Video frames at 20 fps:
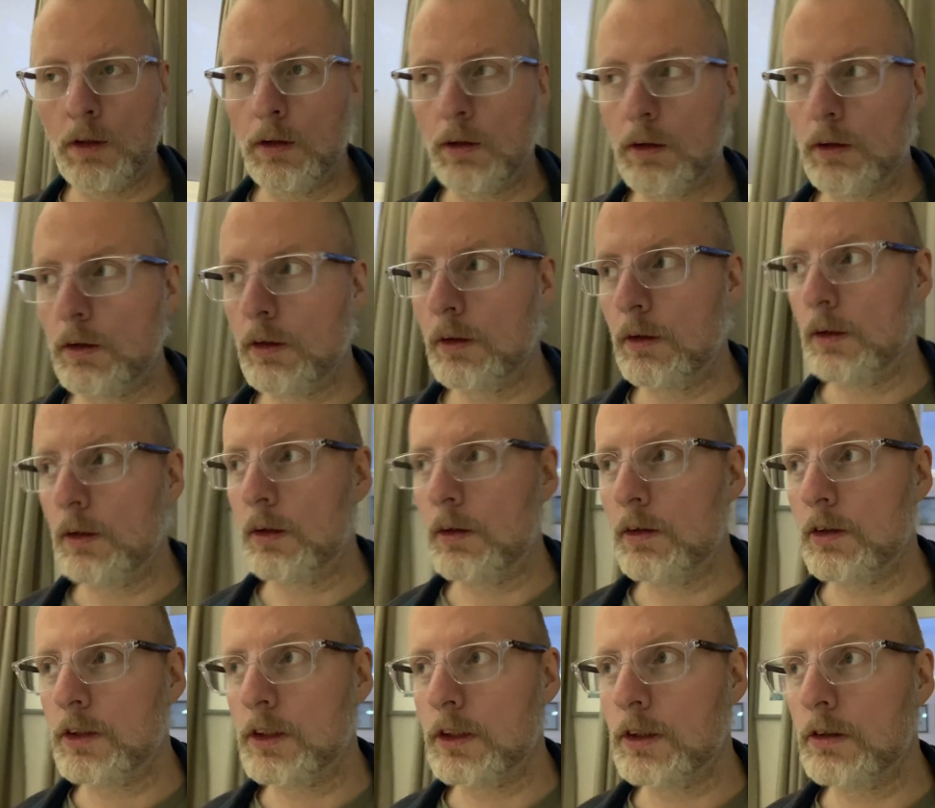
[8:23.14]
the
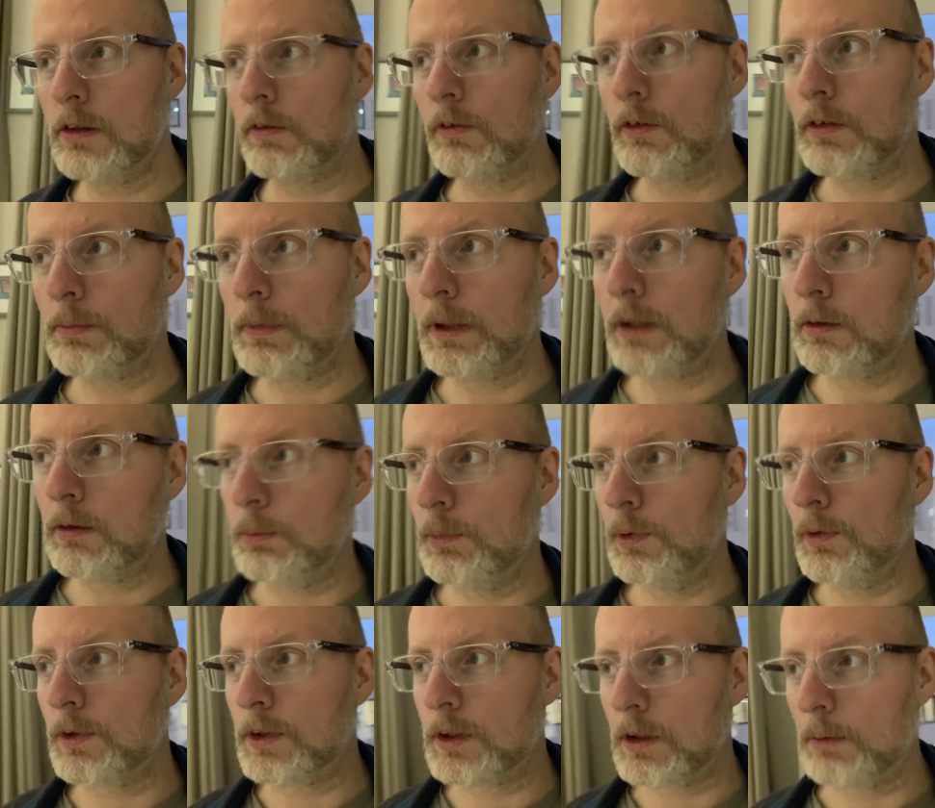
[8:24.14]
decision was made to
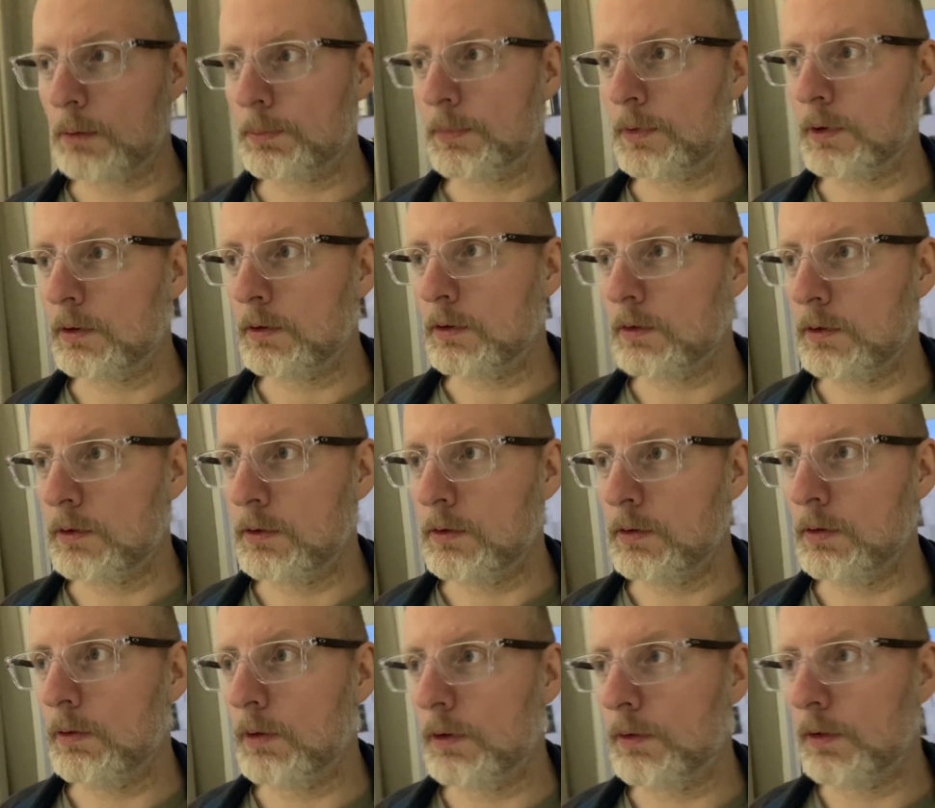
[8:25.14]
move us up
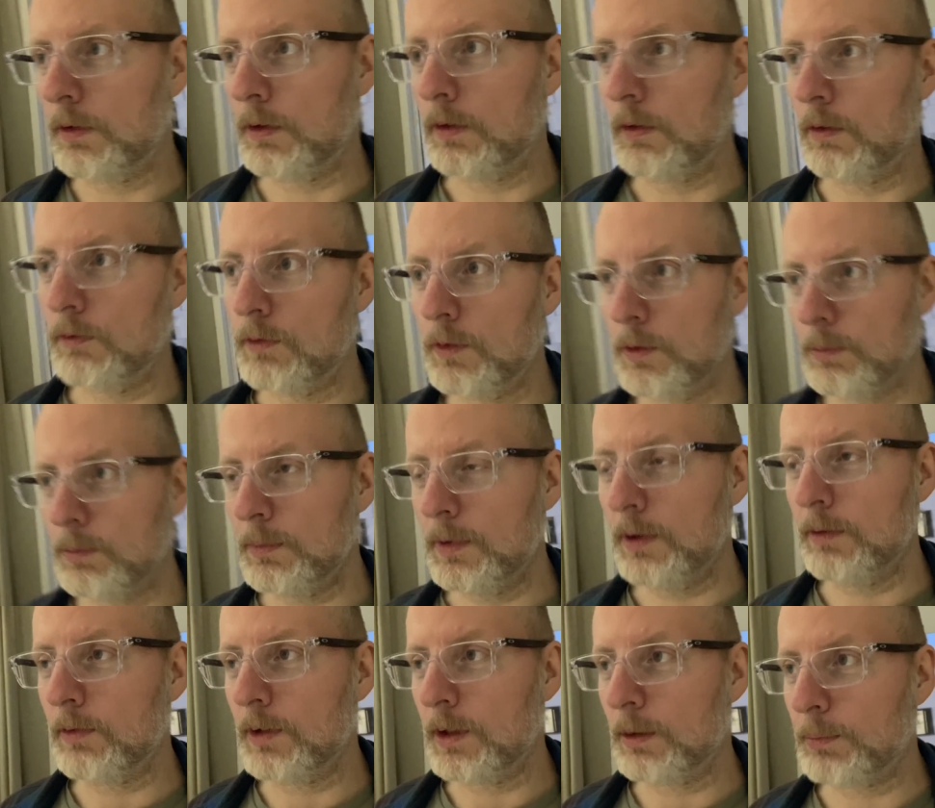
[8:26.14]
to a room
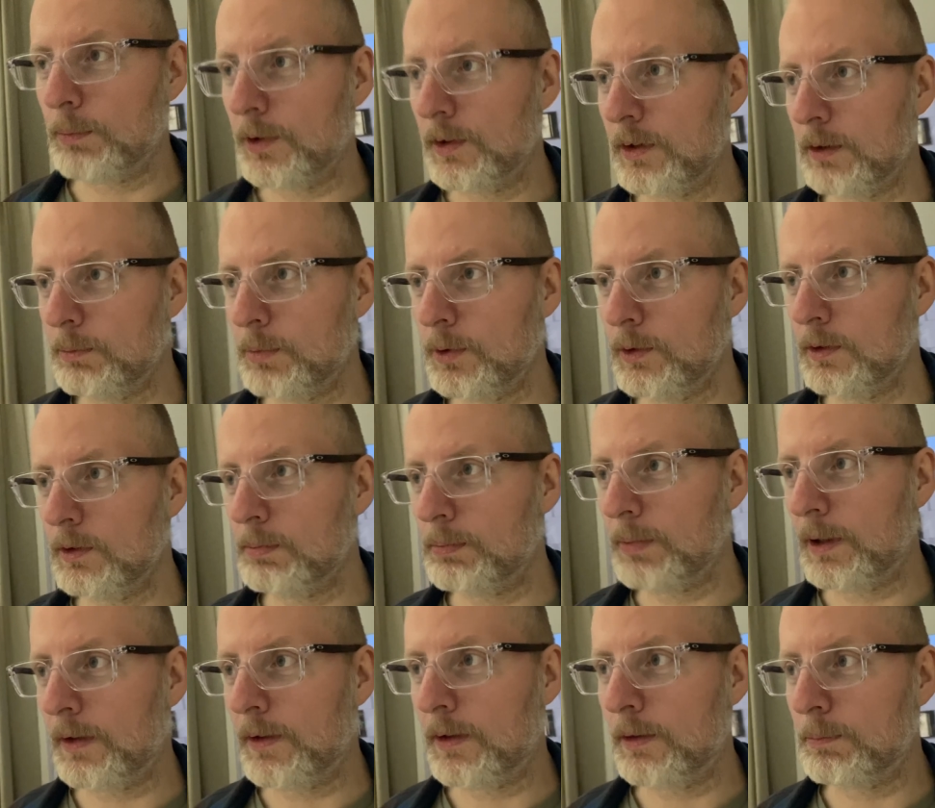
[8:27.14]
with a birthing pool,
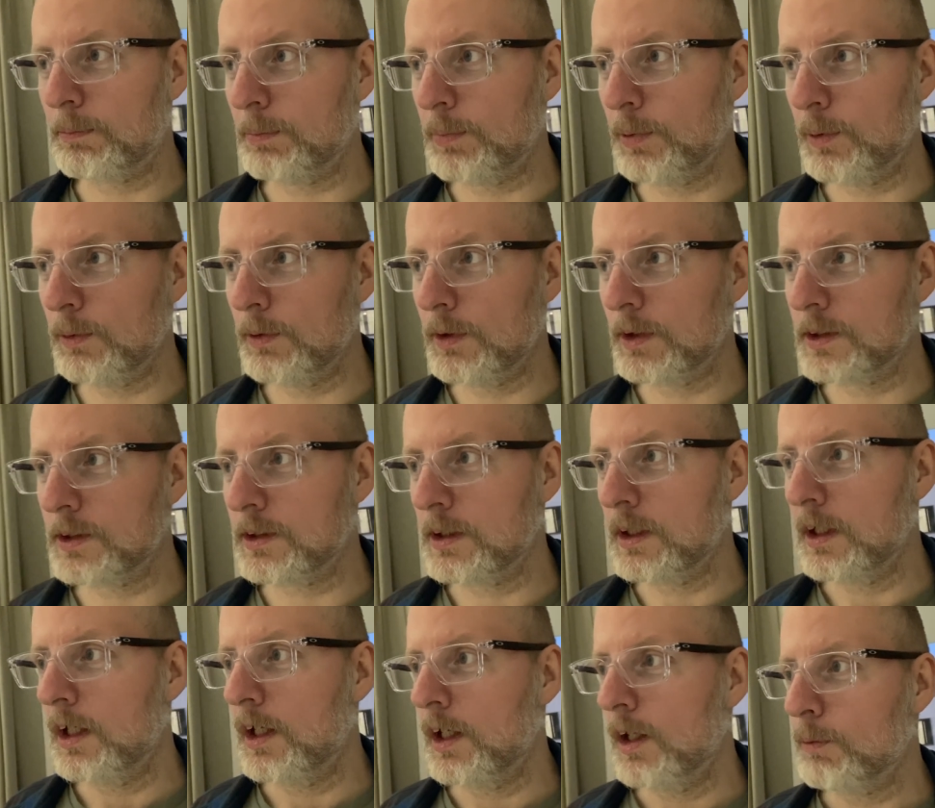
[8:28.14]
but the pool
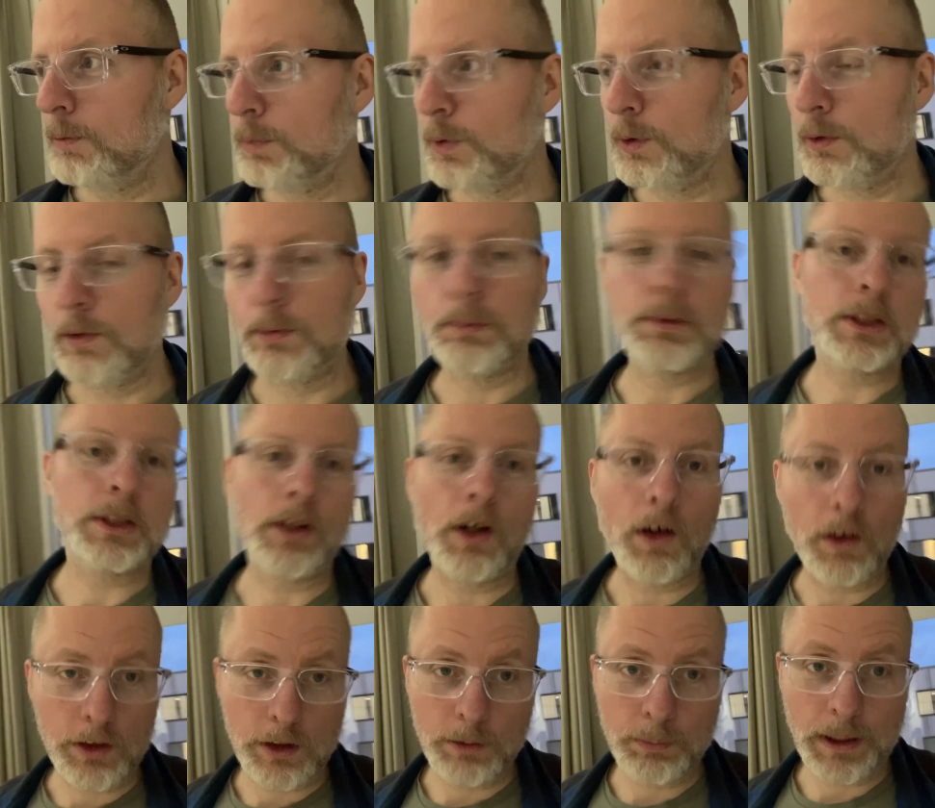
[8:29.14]
room is
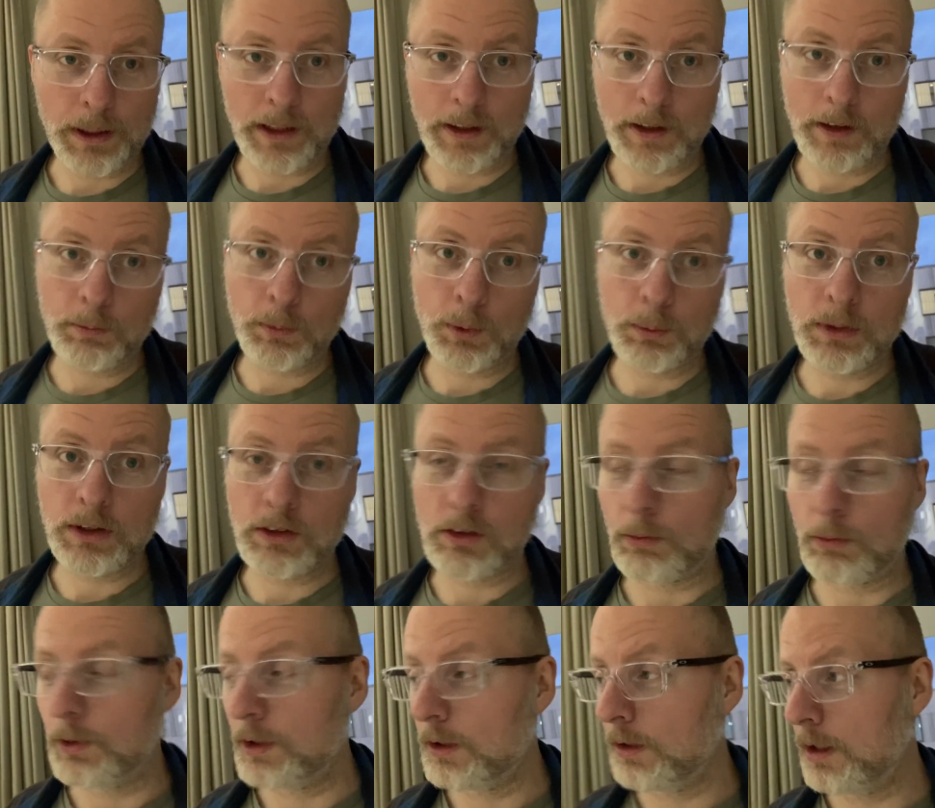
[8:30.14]
occupied at the moment,
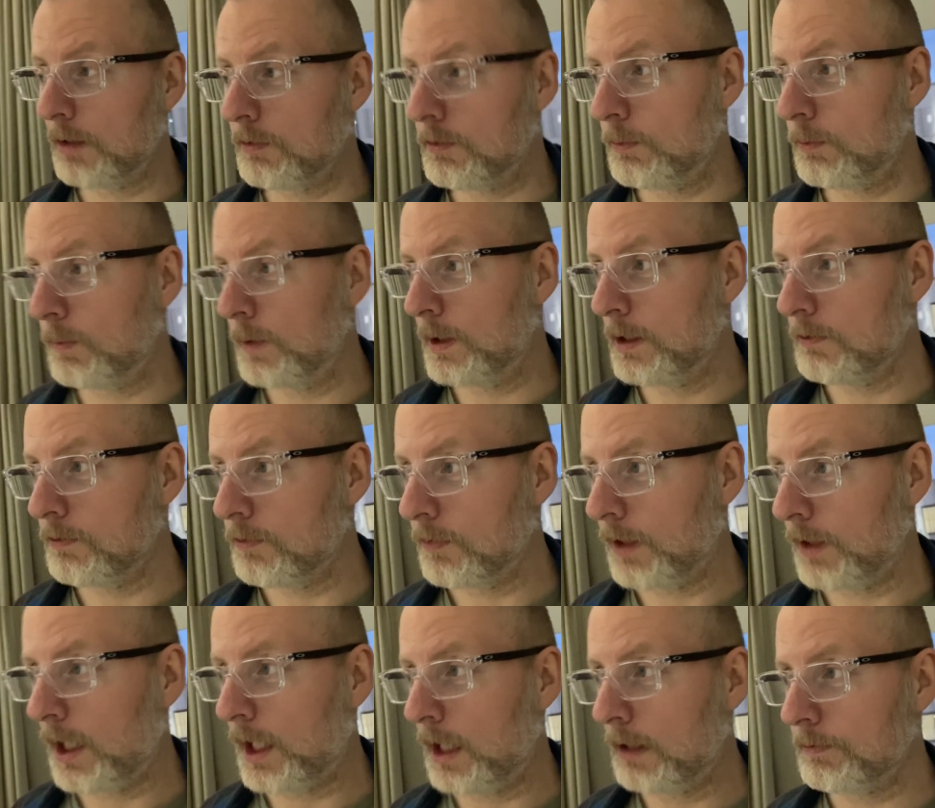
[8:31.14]
so we're gonna have to wait
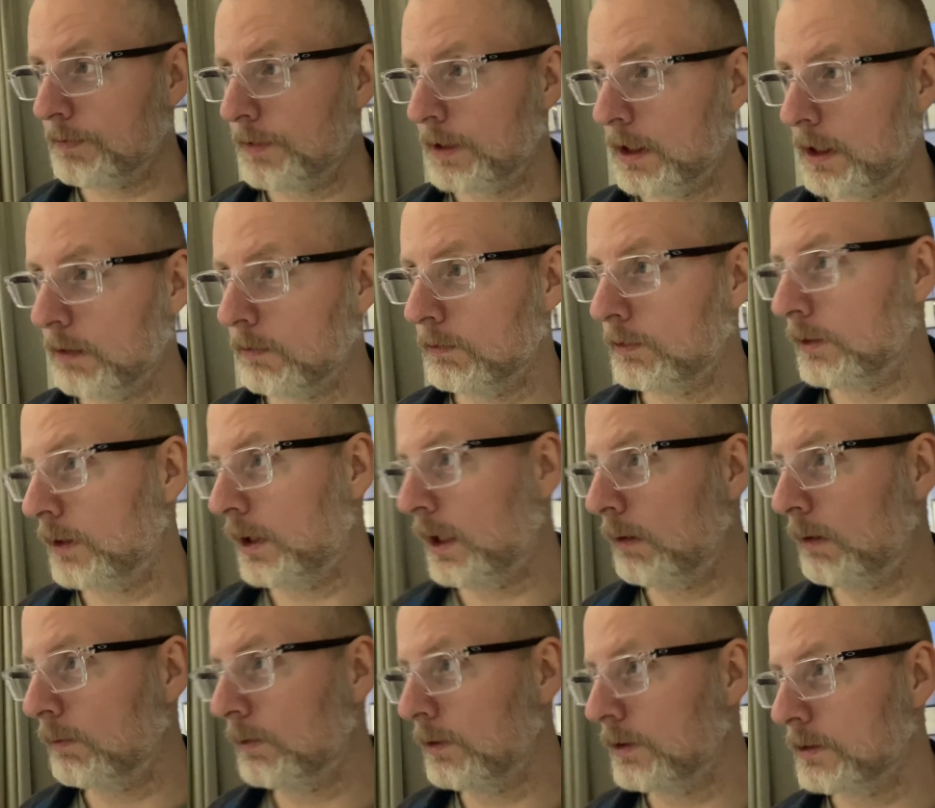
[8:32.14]
for half an hour
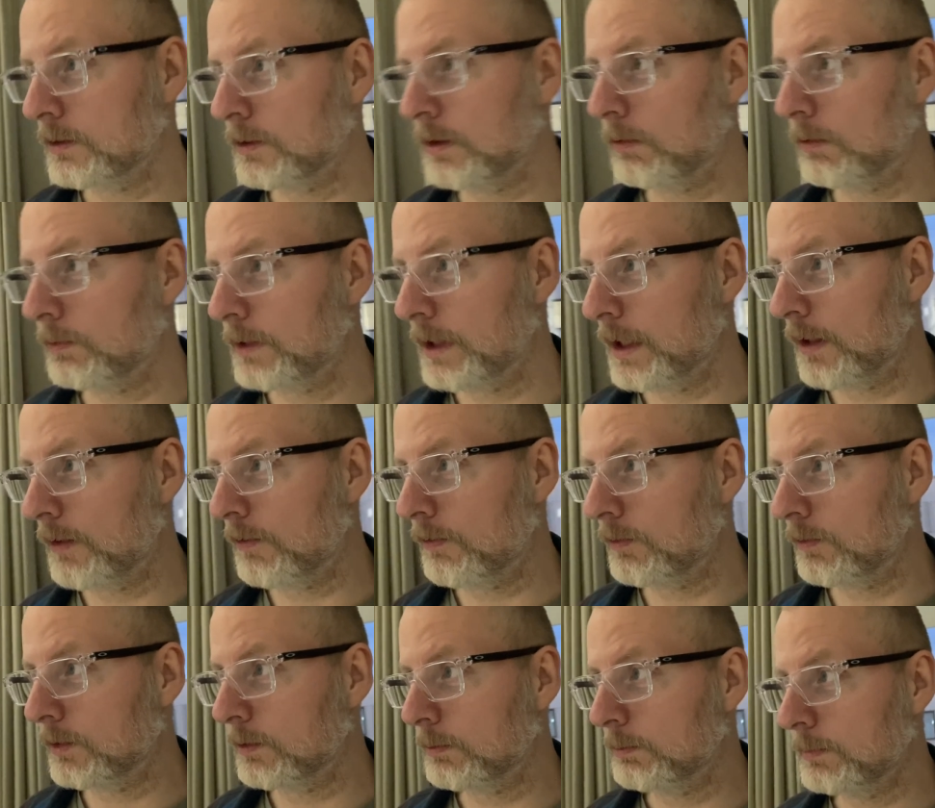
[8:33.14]
until we get
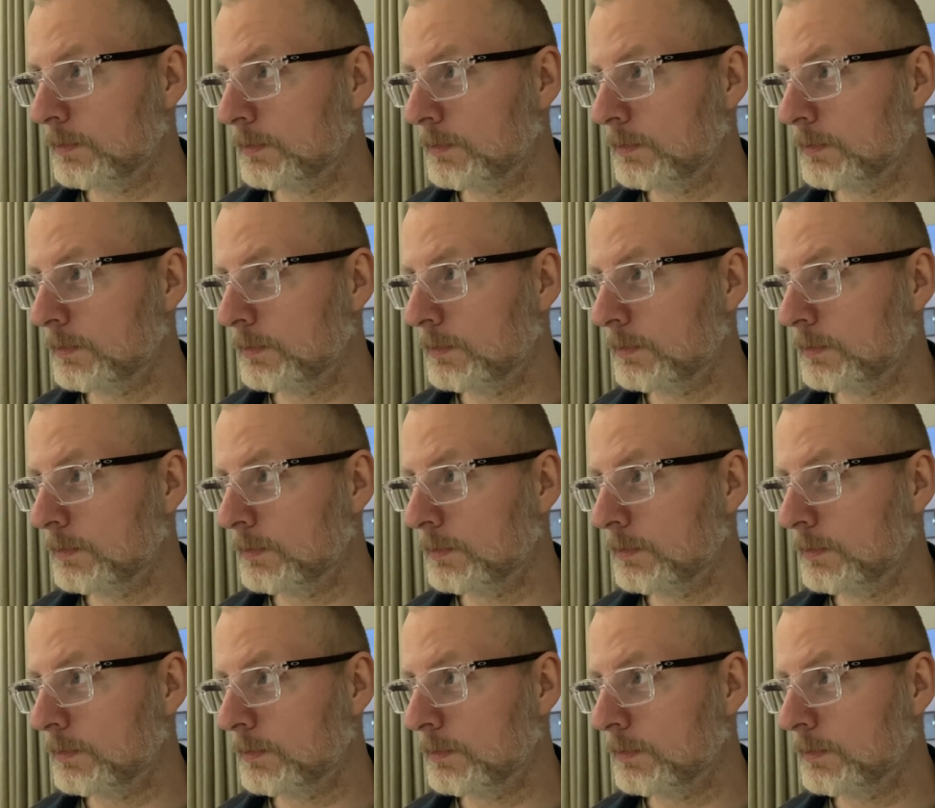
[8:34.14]
the room.